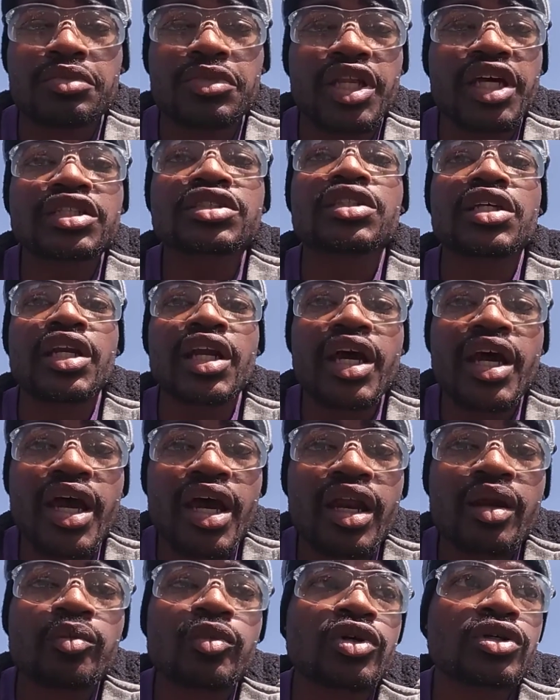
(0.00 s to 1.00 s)
less than an
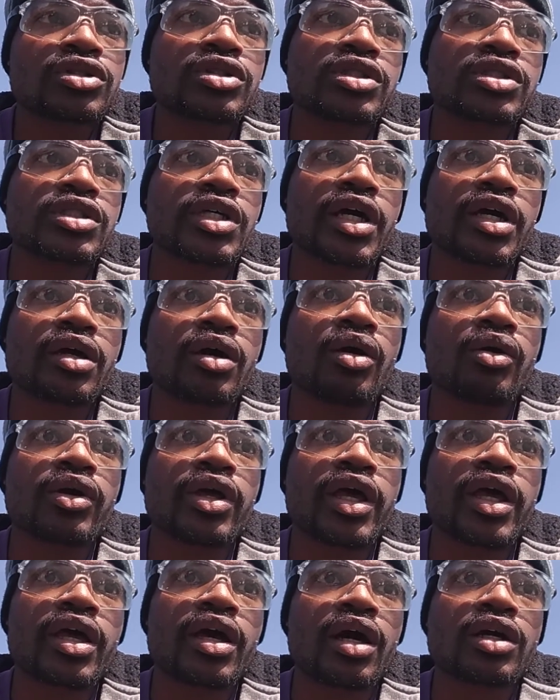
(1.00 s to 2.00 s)
animal and just like,
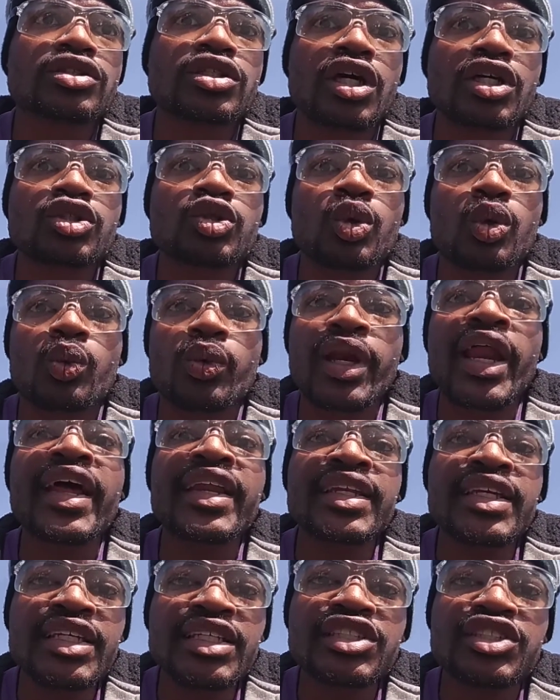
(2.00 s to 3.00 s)
okay, I'll talk to her when I
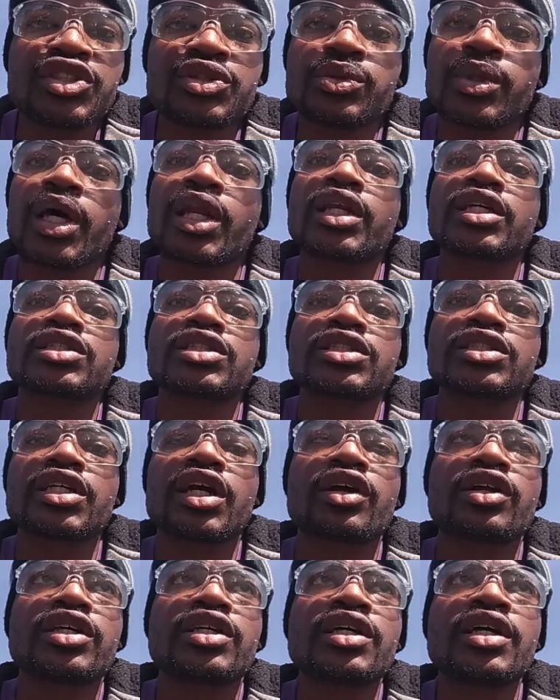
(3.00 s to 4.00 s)
need to, not
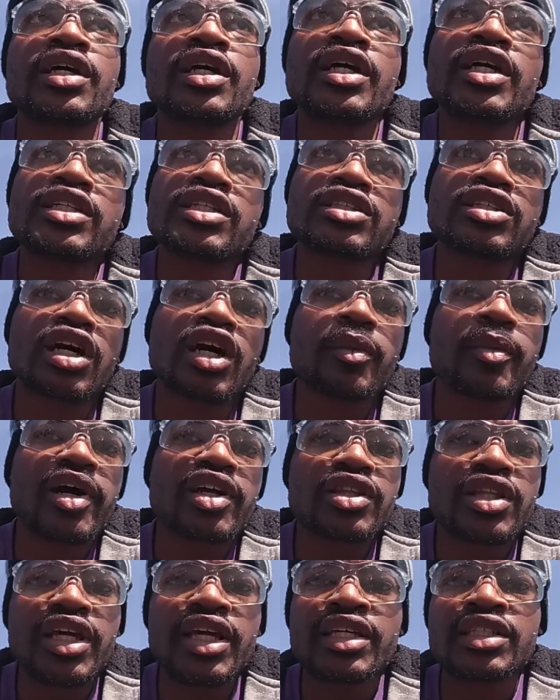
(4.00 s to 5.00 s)
necessarily to talk
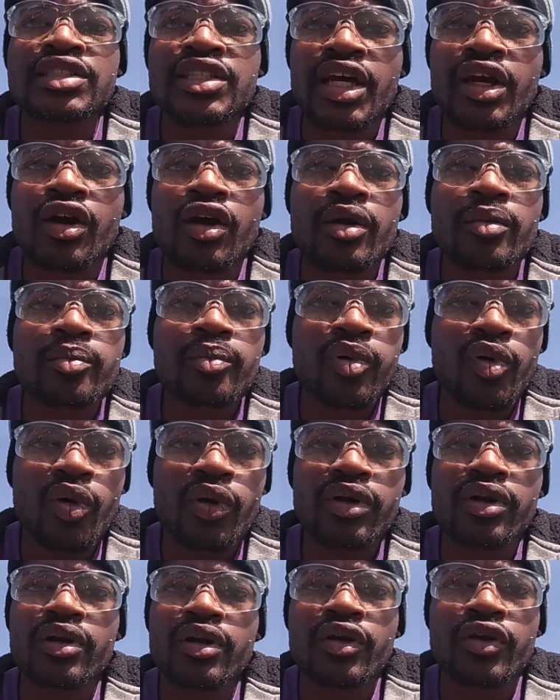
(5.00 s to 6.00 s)
about things that are
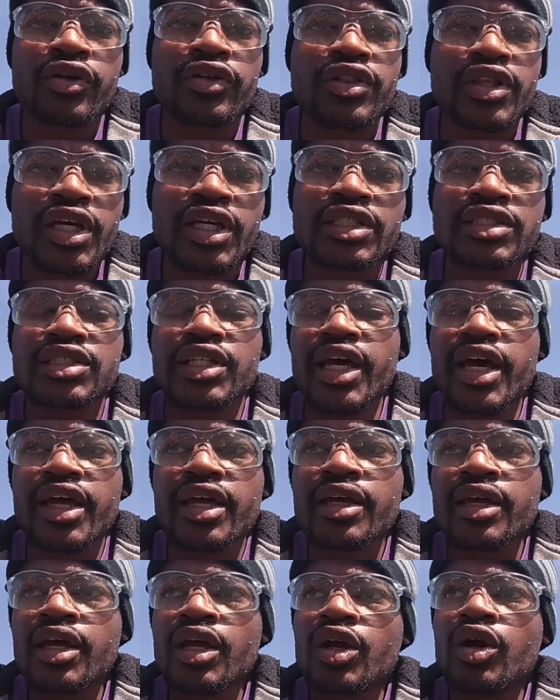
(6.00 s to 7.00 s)
important or things that
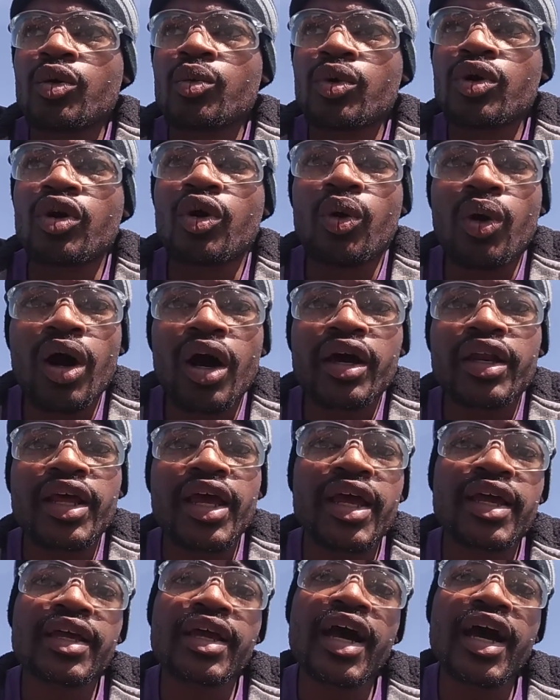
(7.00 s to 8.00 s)
will go on.
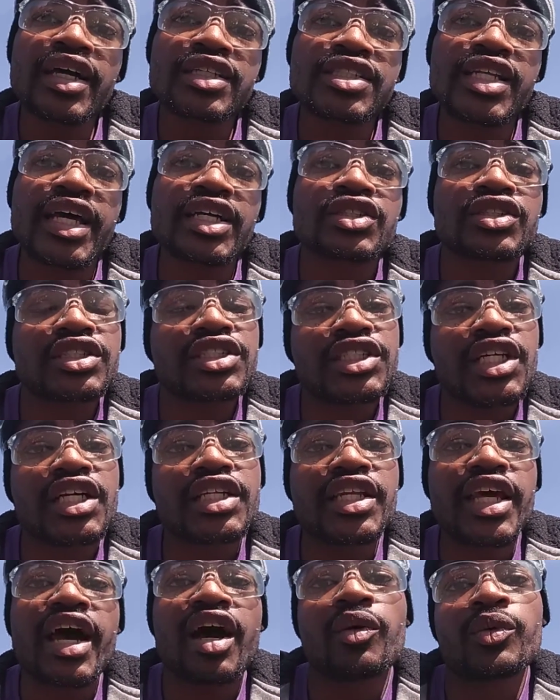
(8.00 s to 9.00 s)
And guys naturally
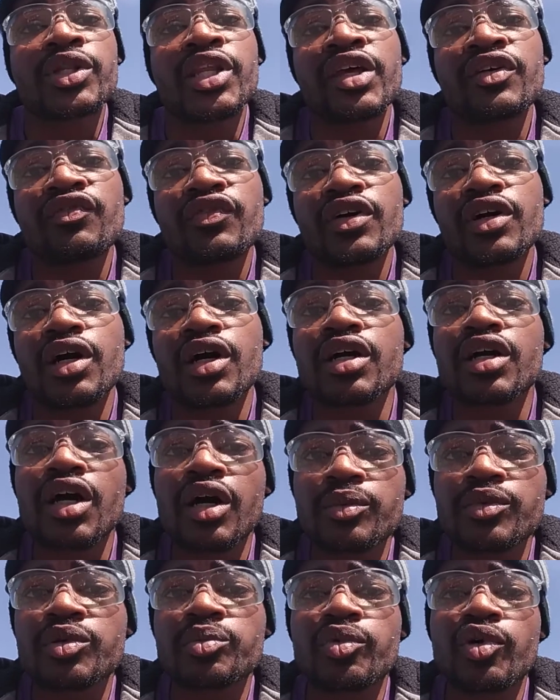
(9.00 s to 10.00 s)
shut down when they feel
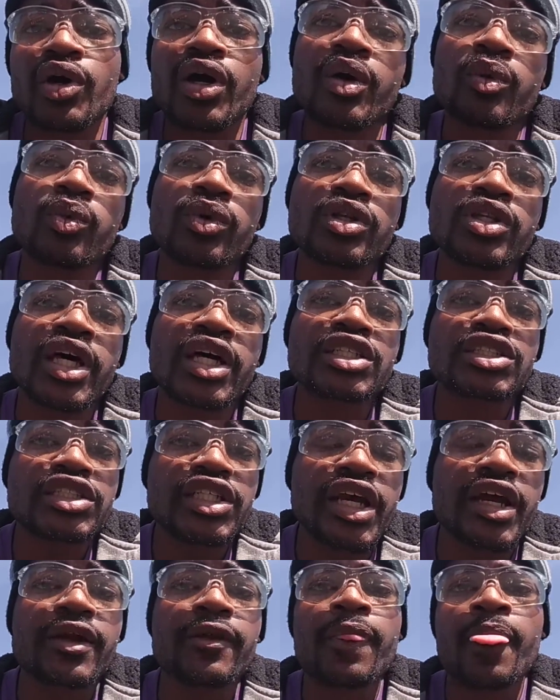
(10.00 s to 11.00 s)
uncomfortable and will not
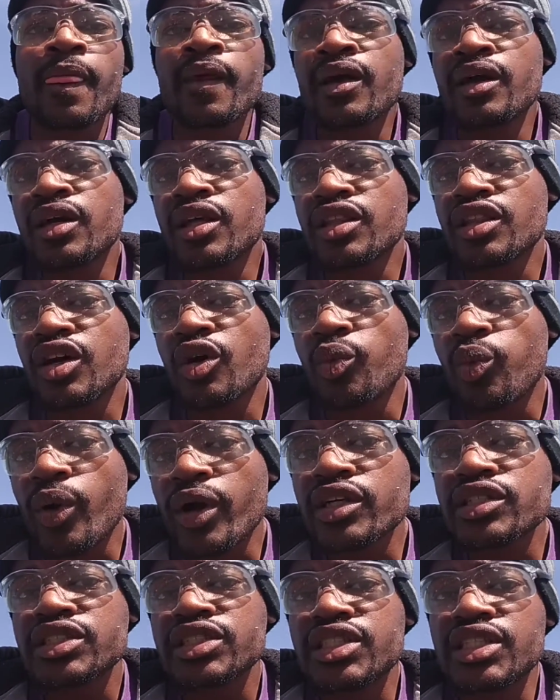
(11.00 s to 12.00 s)
share. The
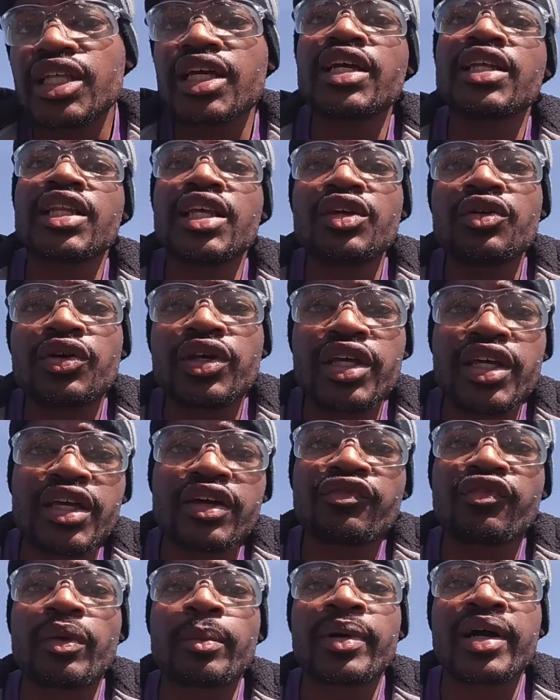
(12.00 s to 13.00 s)
worst thing that you can
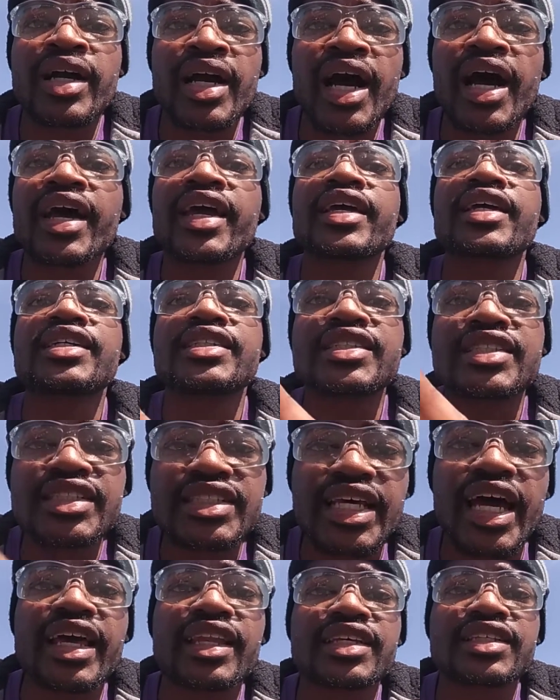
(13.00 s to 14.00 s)
get from a guy is
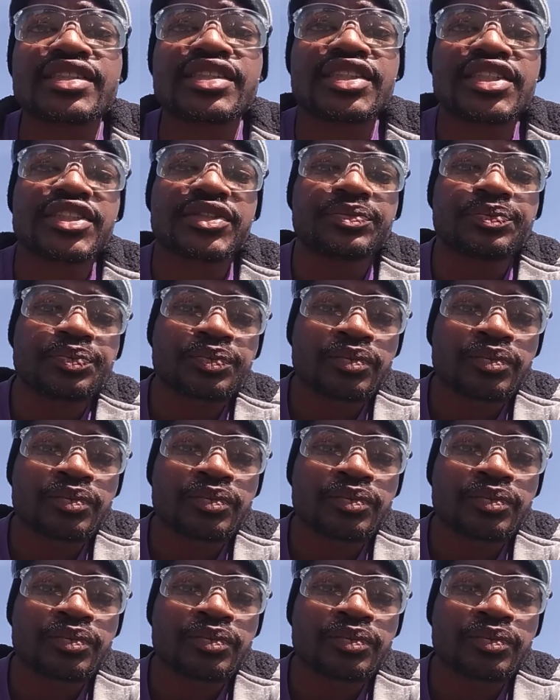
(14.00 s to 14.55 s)
silence.